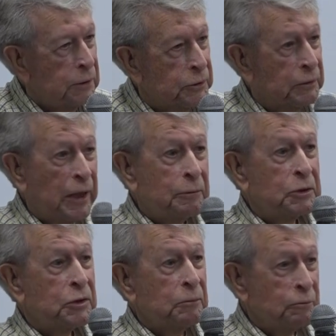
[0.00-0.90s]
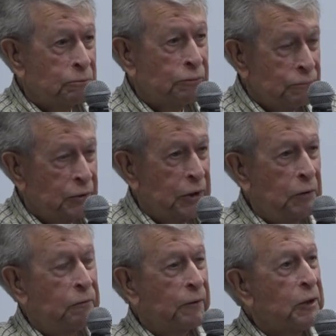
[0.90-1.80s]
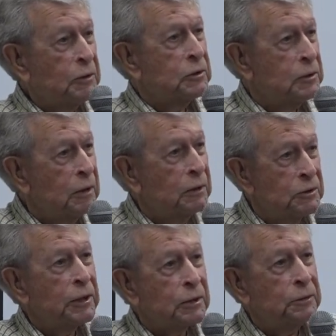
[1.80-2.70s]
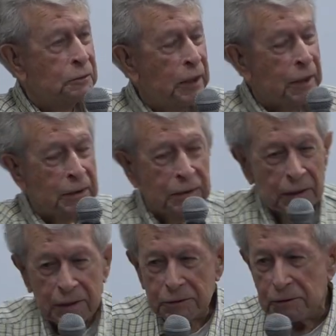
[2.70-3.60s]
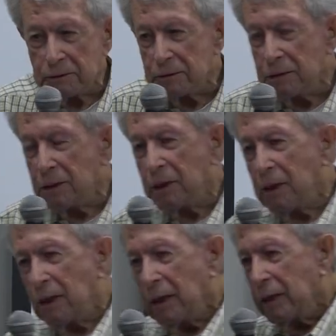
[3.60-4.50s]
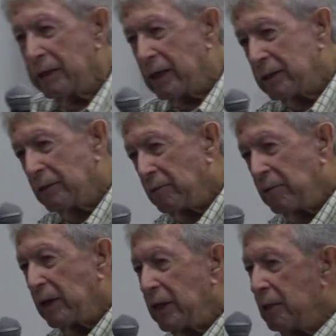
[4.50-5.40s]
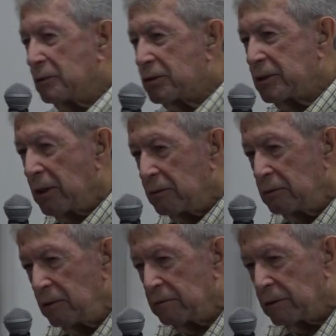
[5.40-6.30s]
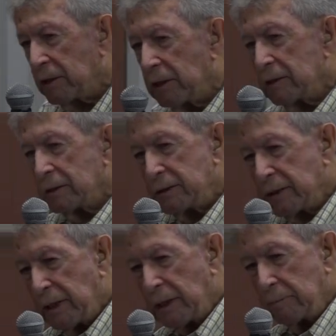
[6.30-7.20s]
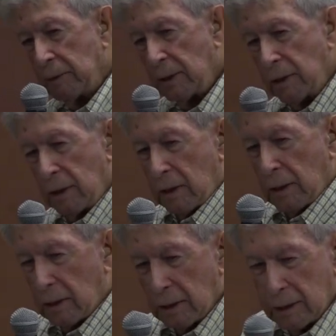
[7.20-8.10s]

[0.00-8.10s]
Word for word: So that was the first second track in Ashland. And I don't think he was stoned for it at the time.